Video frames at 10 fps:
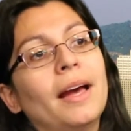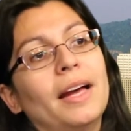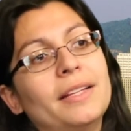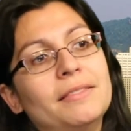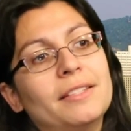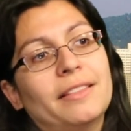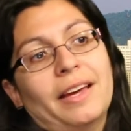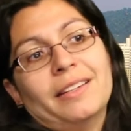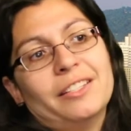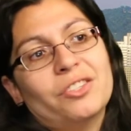And
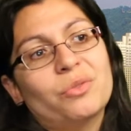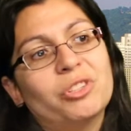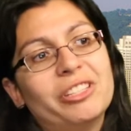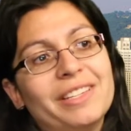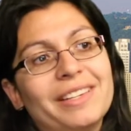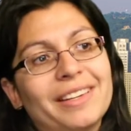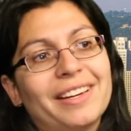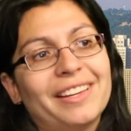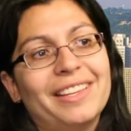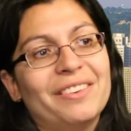that is a really,
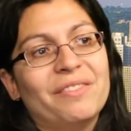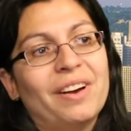I think,